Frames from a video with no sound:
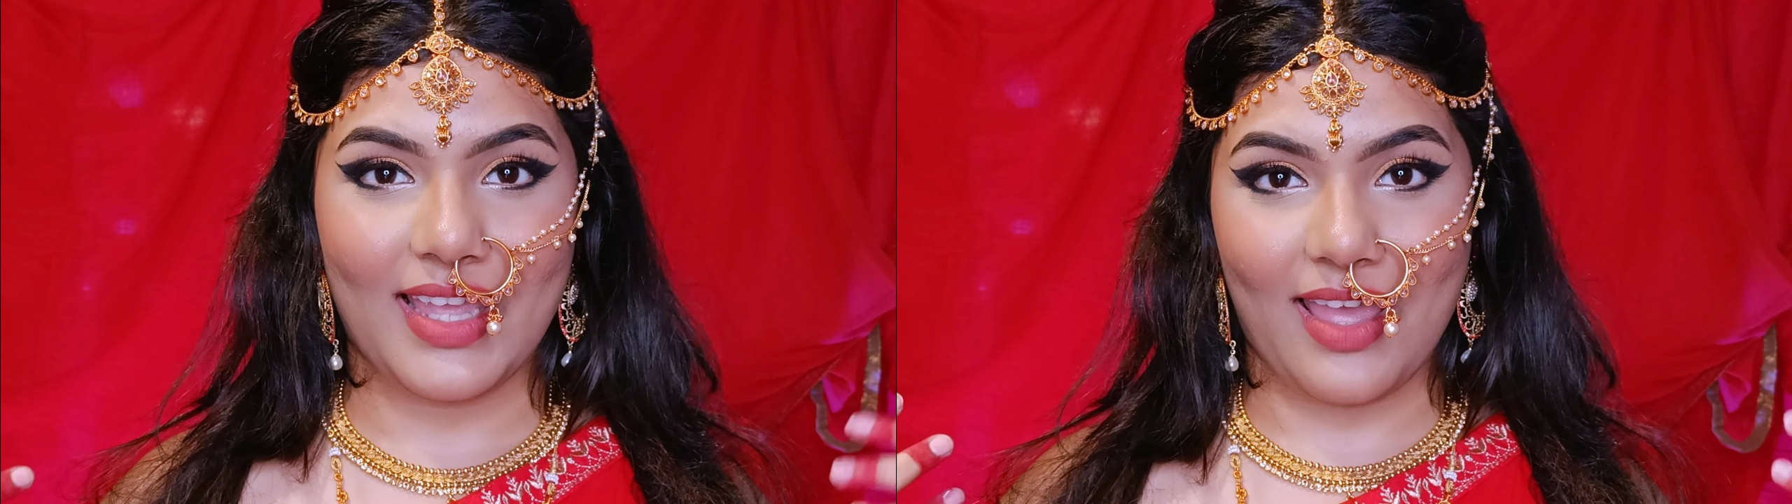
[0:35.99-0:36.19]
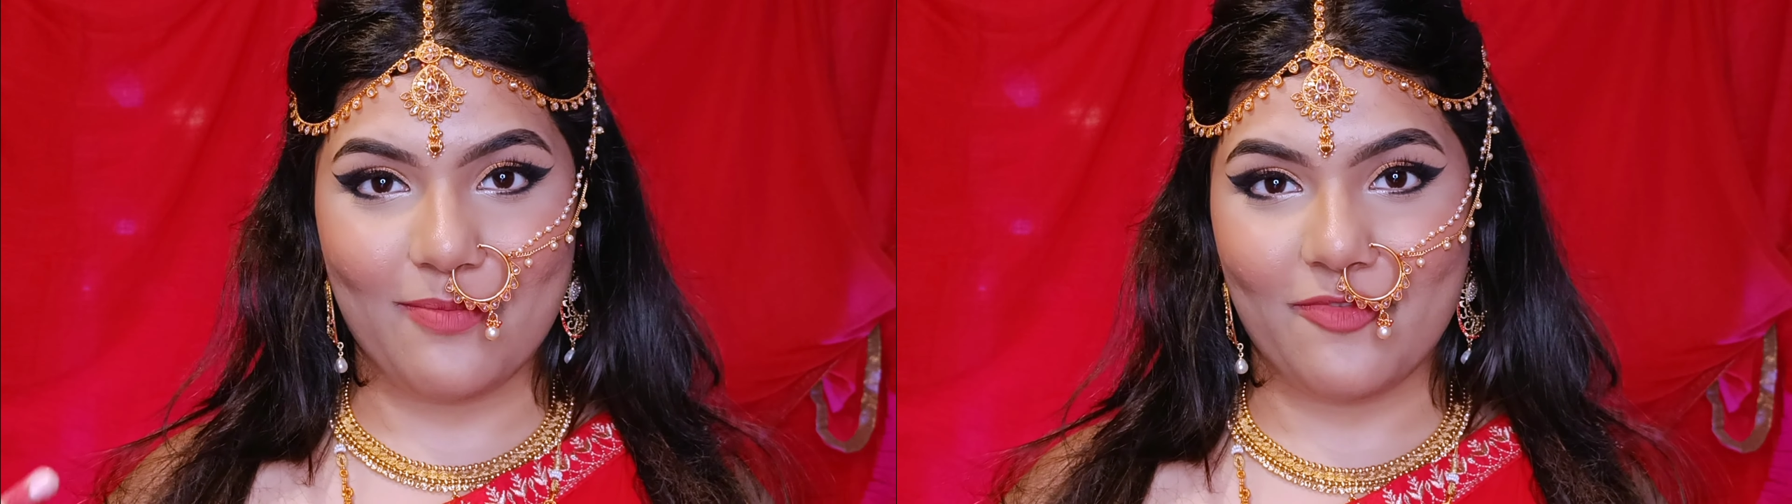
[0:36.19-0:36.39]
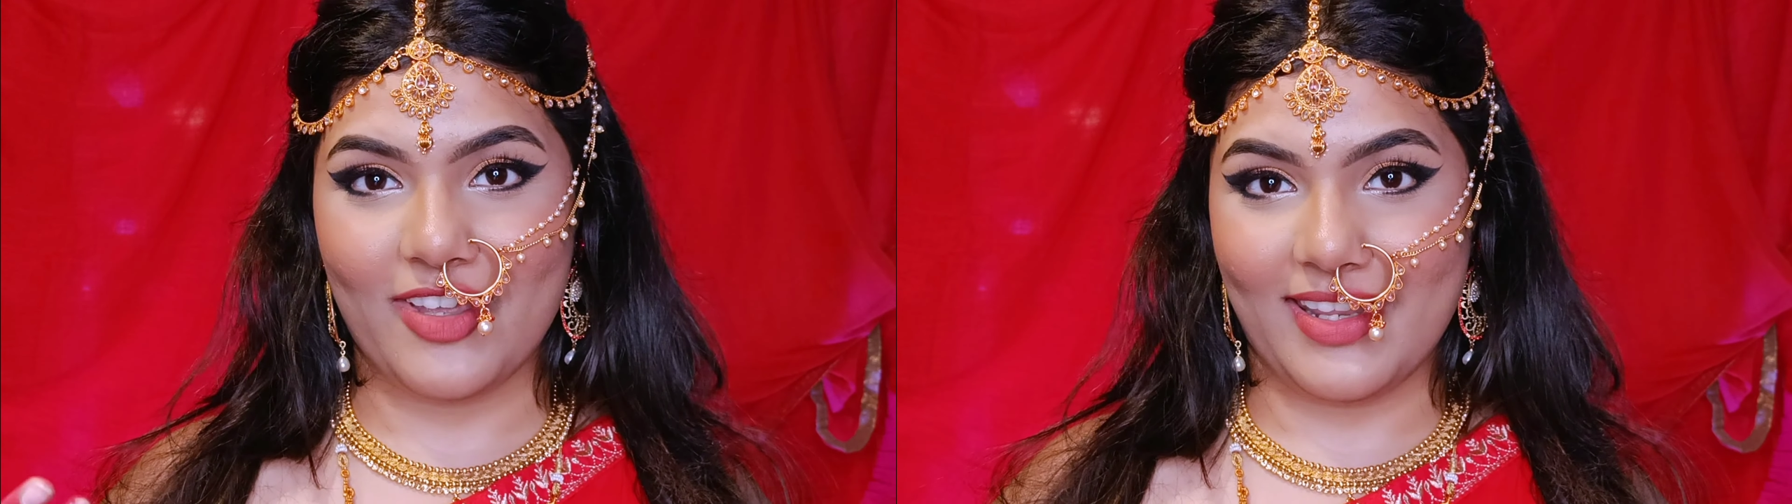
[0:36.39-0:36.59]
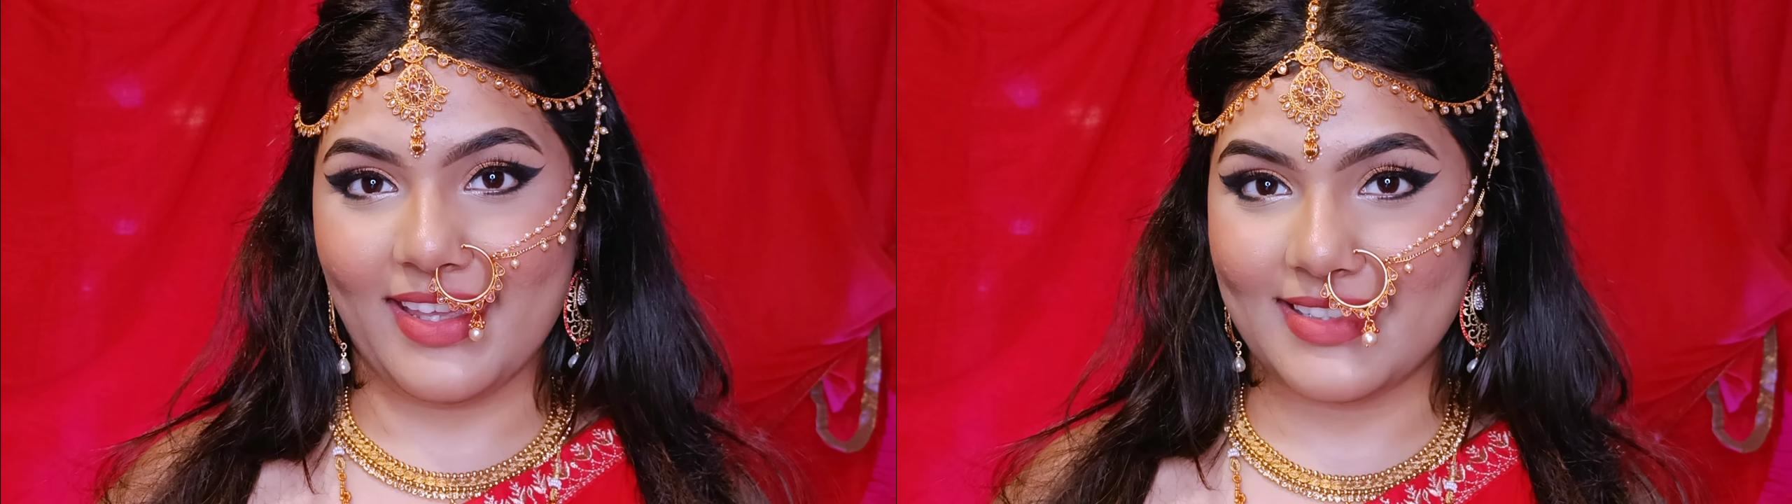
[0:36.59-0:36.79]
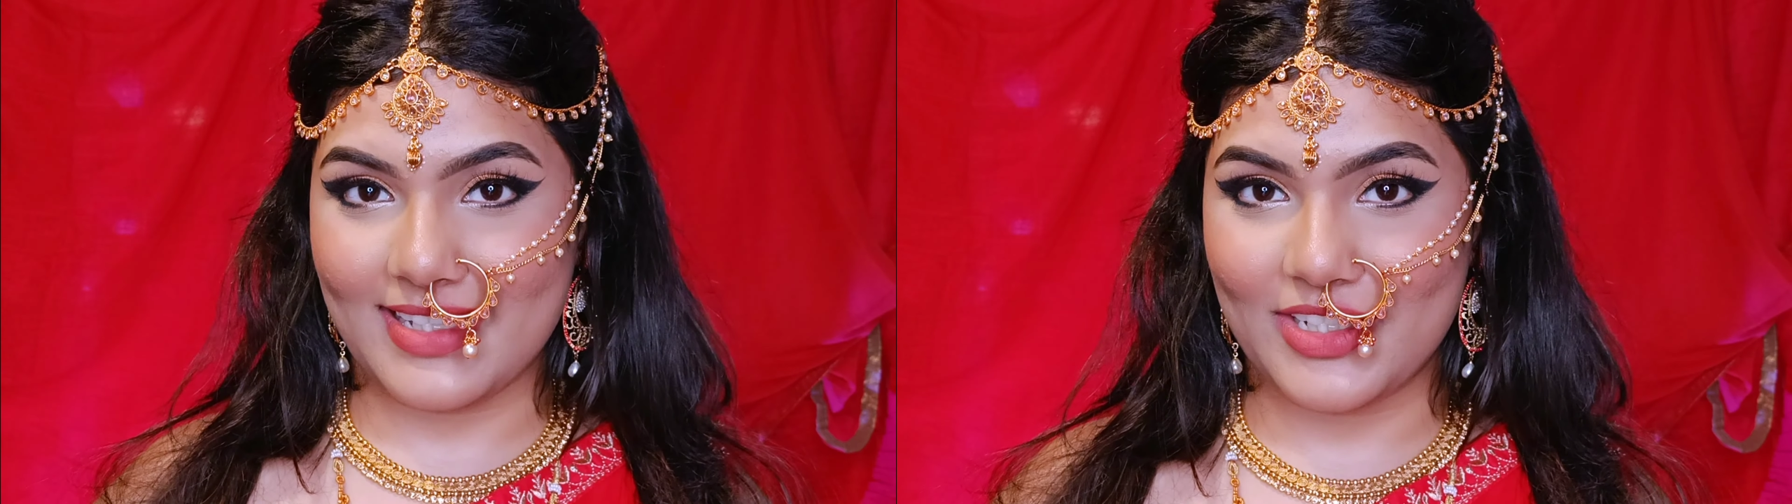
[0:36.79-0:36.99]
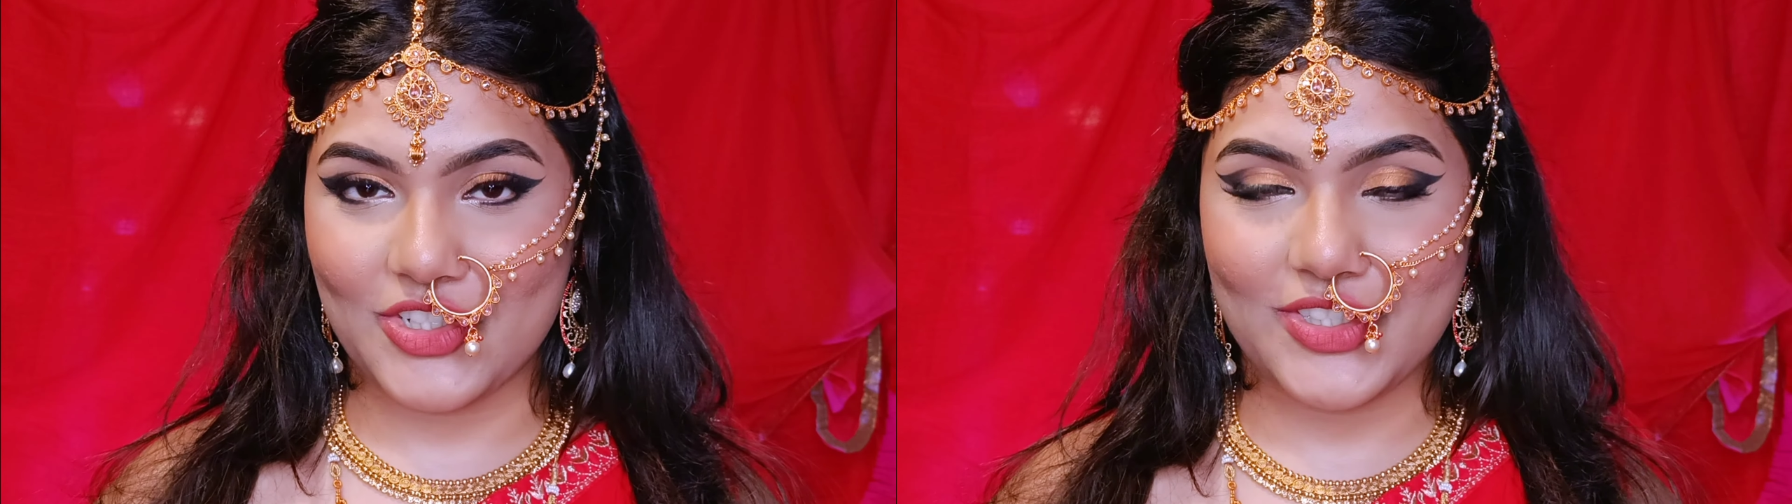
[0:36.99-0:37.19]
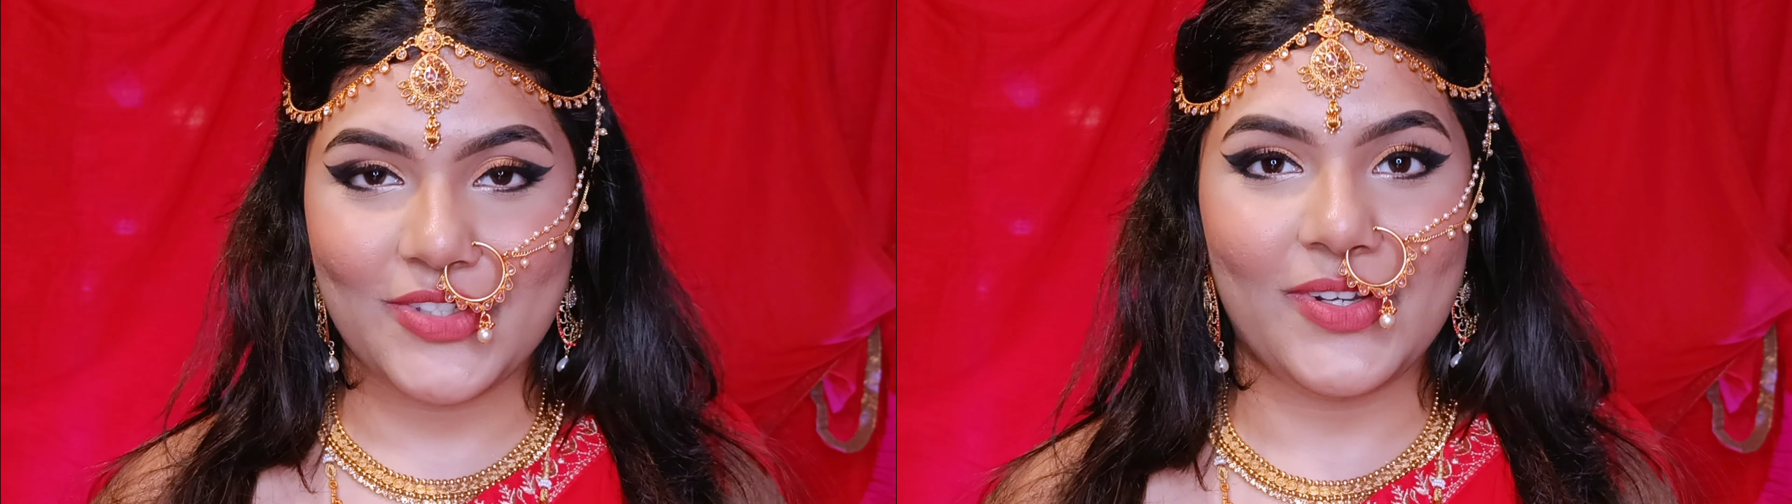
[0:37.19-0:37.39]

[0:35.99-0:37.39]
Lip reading: I'm wearing extensions